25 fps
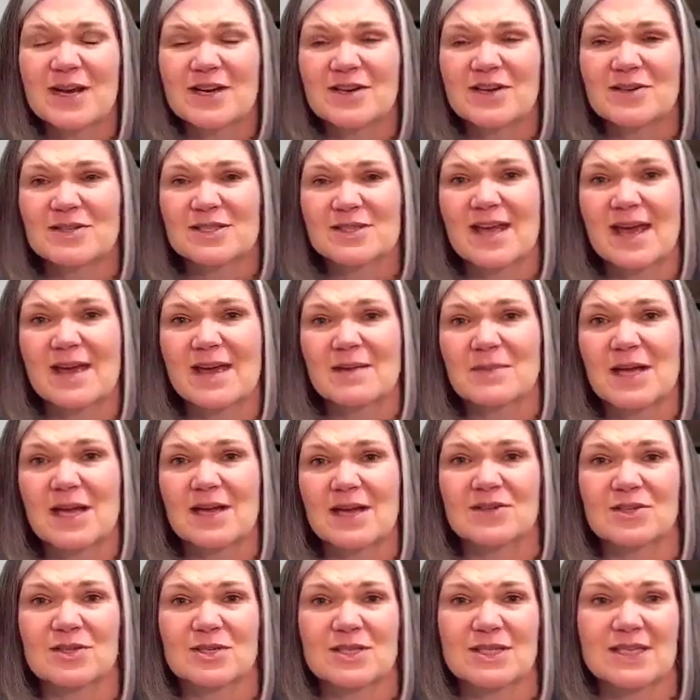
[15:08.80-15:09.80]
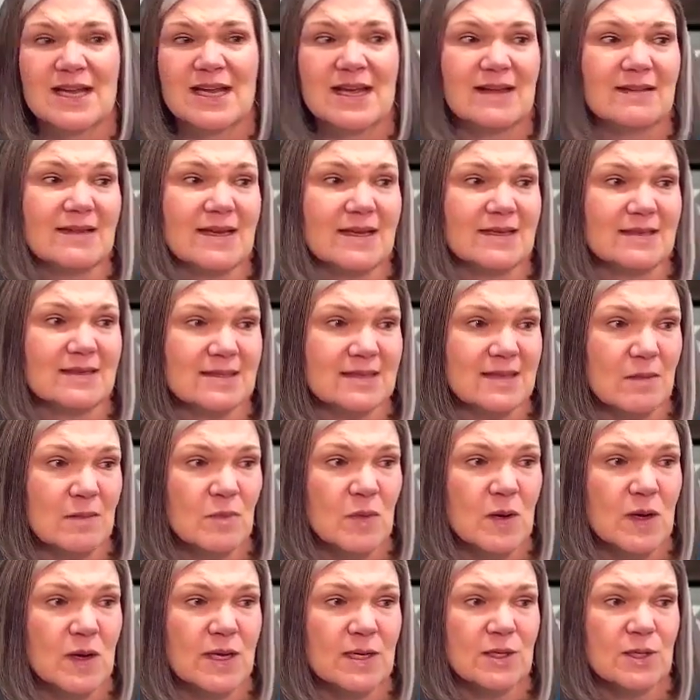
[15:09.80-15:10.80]
graders came to understand that
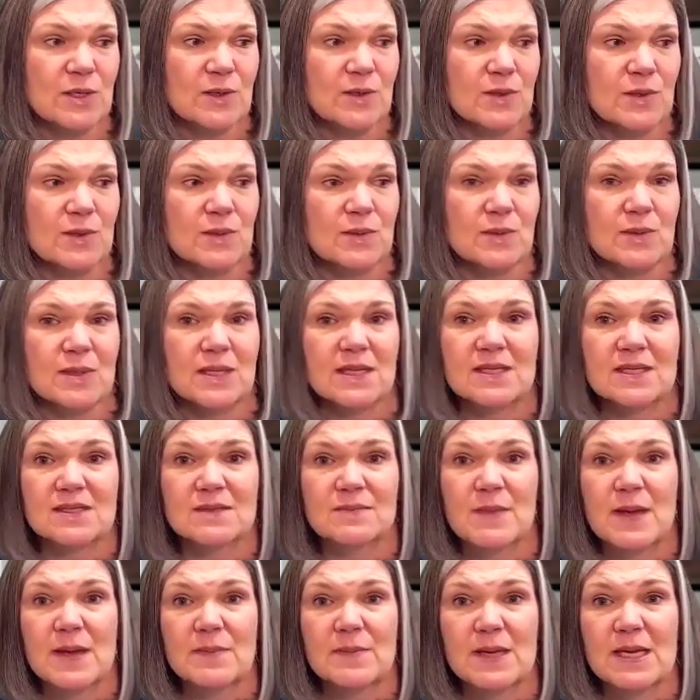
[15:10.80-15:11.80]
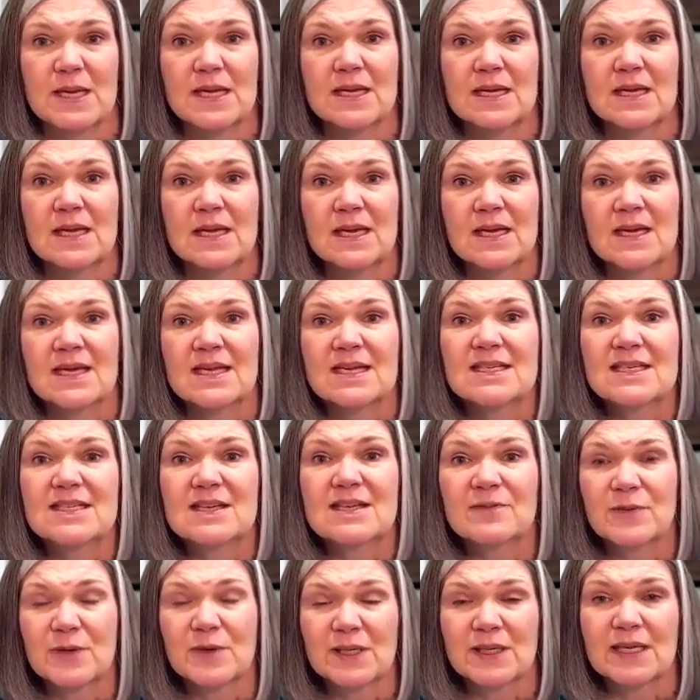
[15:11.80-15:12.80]
someone who is maybe
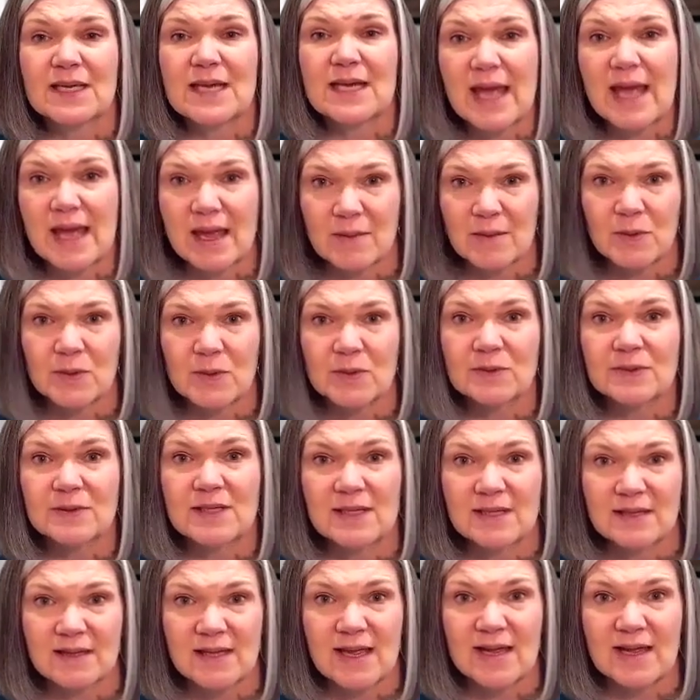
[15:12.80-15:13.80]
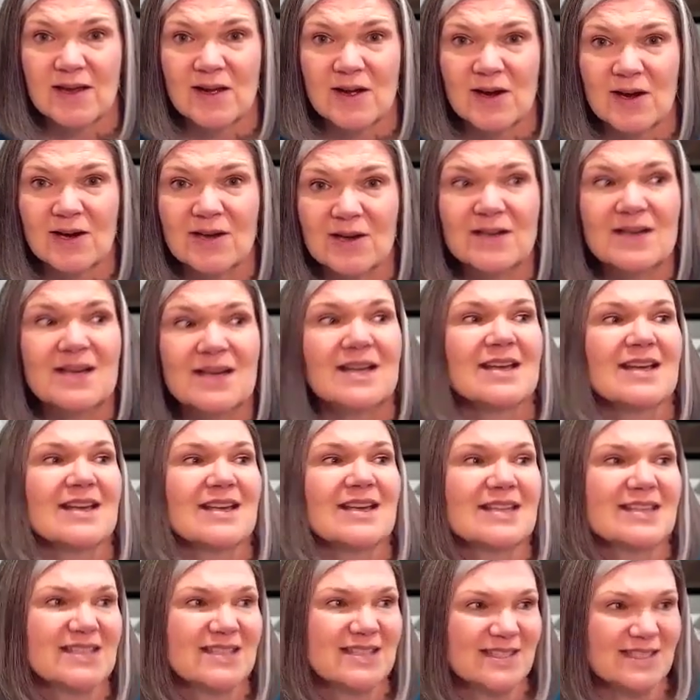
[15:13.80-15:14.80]
differently abled than they are
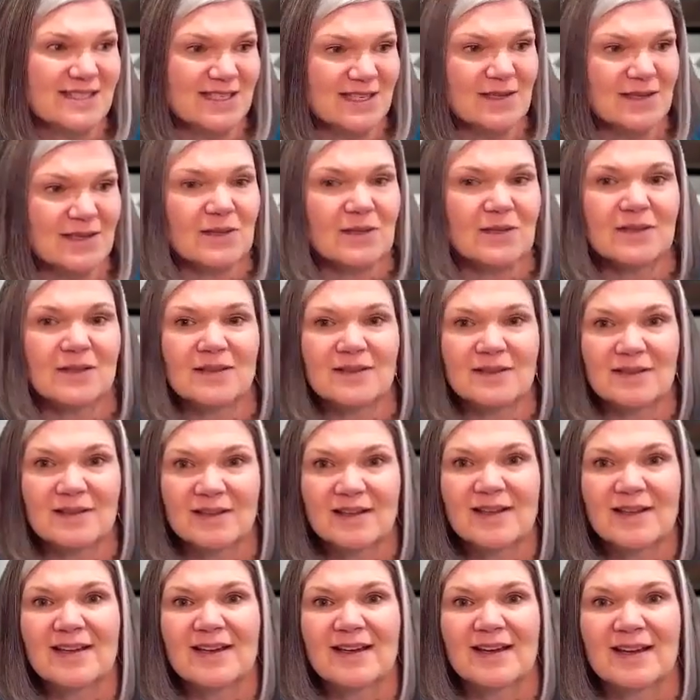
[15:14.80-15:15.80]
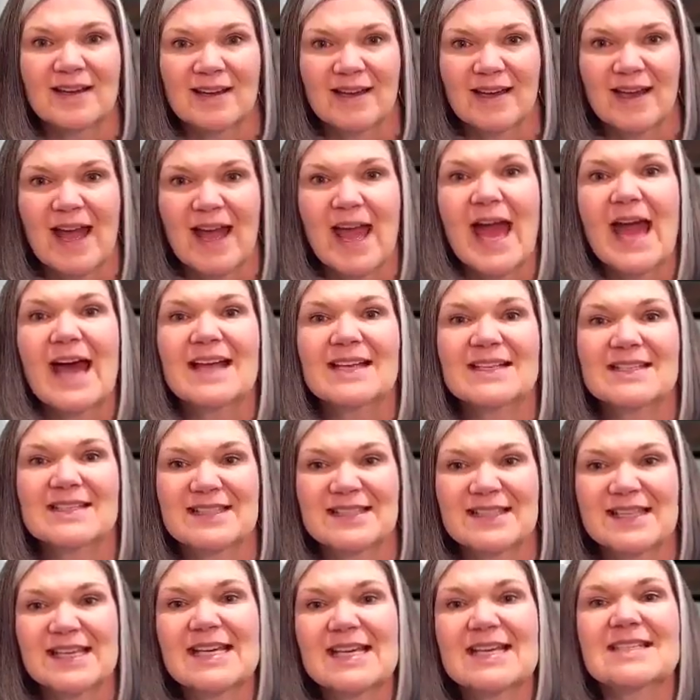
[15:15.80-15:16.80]
still
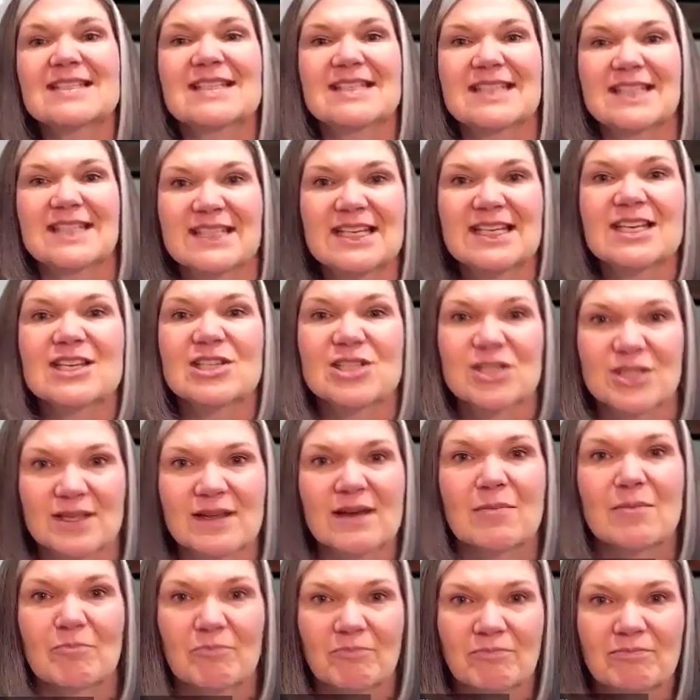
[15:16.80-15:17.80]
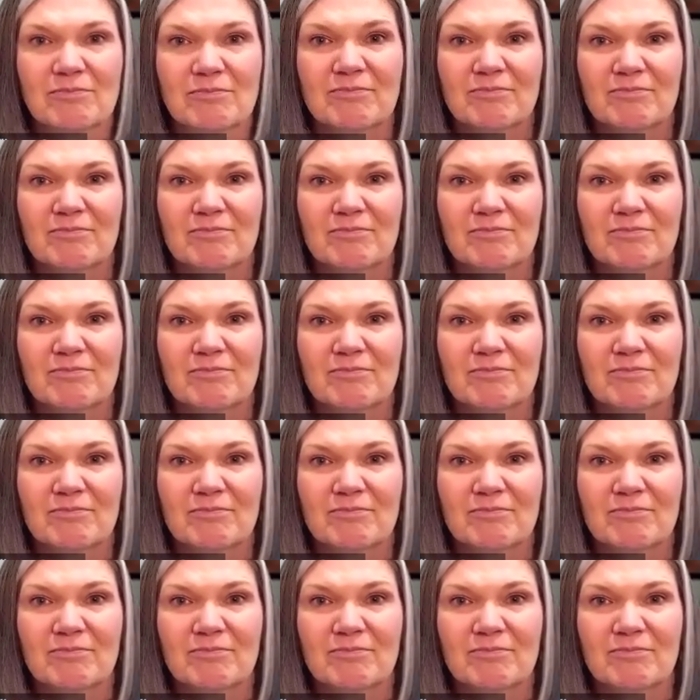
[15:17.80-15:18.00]
has things to teach them.